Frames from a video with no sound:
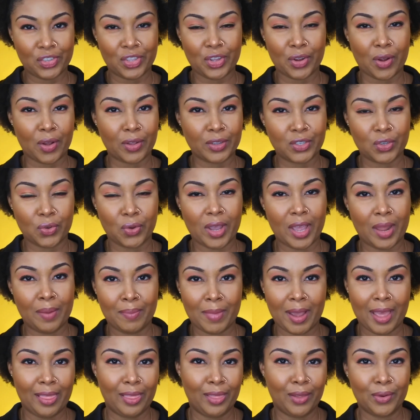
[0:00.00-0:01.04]
They're also in
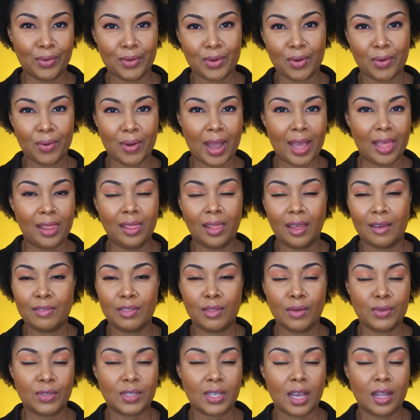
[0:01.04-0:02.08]
my logo. I love
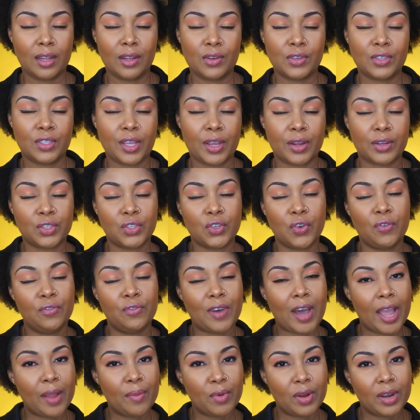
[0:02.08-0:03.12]
those colors. They are so
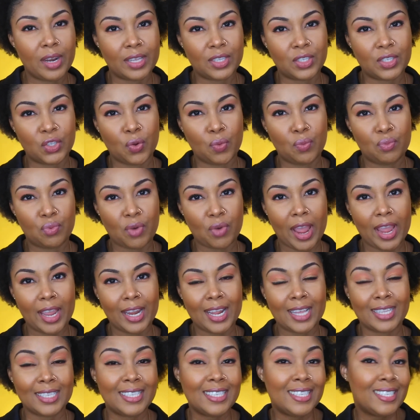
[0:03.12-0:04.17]
vibrant and so
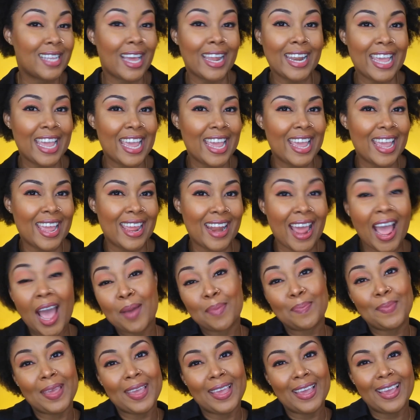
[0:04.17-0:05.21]
bright and sunny and
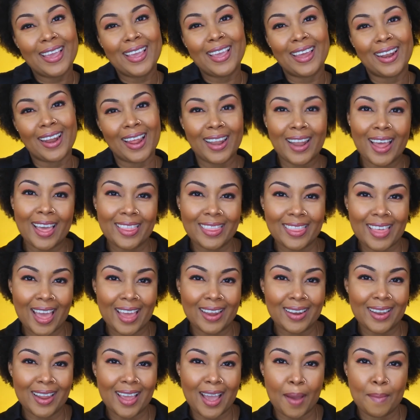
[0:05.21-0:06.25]
happy, and I like
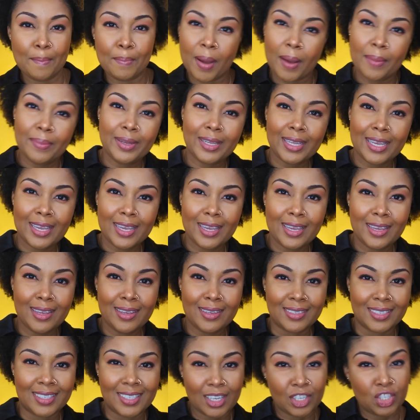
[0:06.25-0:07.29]
that. I'm
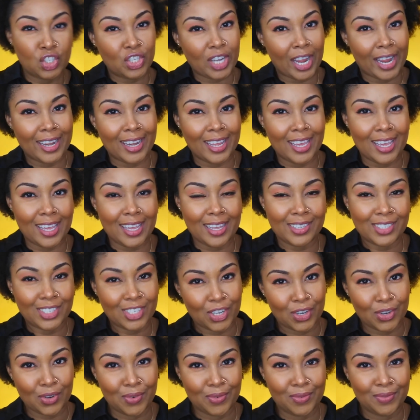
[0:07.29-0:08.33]
bubbly and sunshiny,
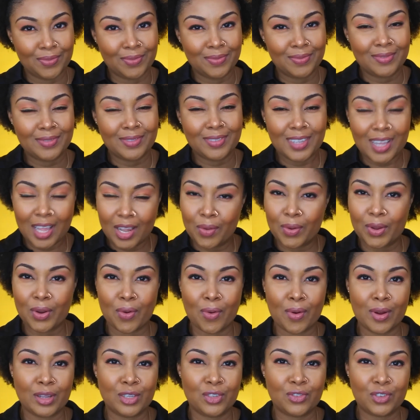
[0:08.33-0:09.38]
so yellow and
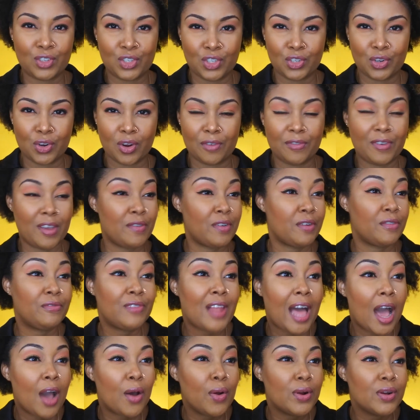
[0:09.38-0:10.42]
orange for sure. Favorite
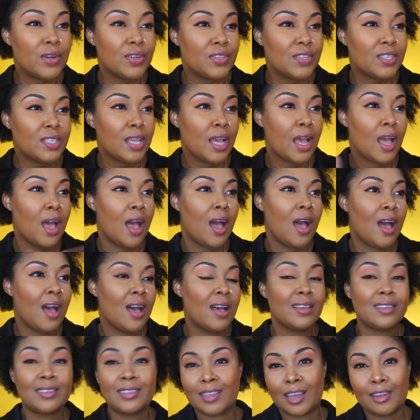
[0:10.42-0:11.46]
flowers,
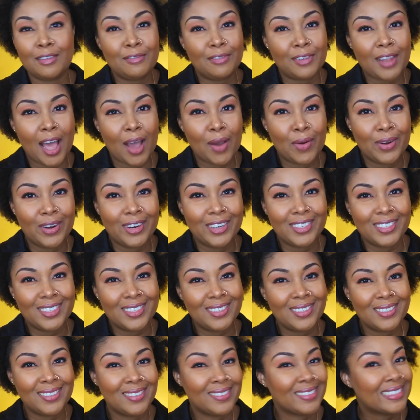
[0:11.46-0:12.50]

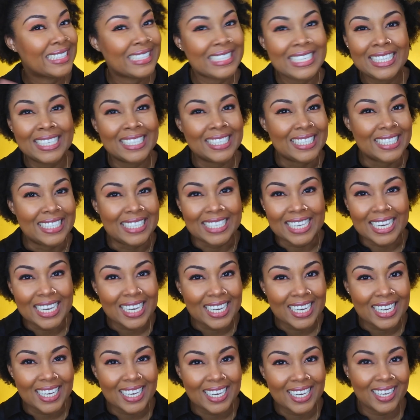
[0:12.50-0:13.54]
sunflowers.
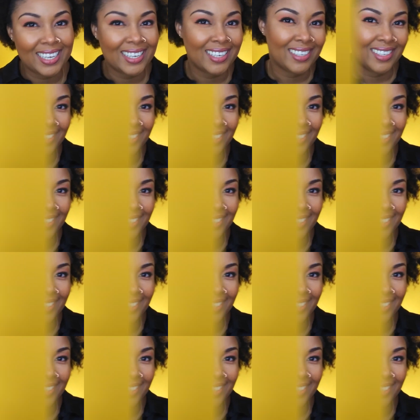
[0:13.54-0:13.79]
Duh.